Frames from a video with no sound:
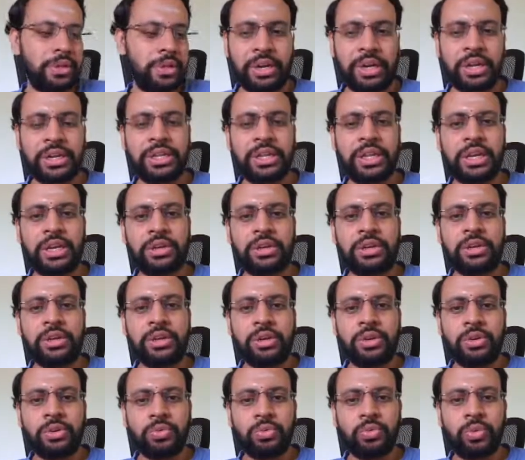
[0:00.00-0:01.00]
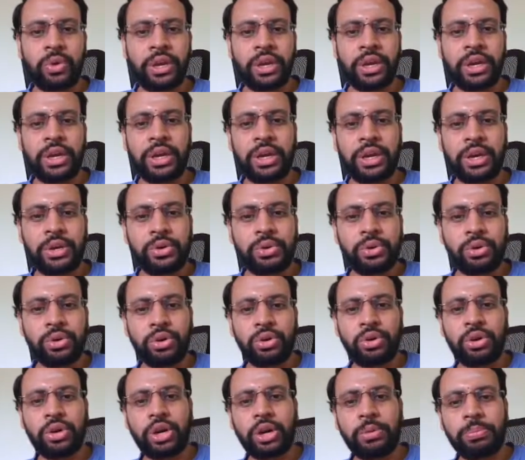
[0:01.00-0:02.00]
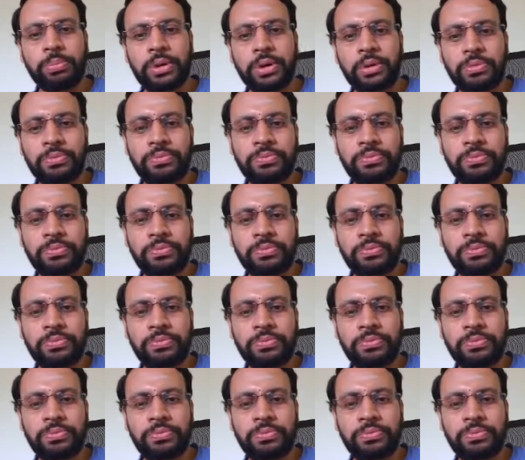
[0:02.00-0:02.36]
And then we took couple of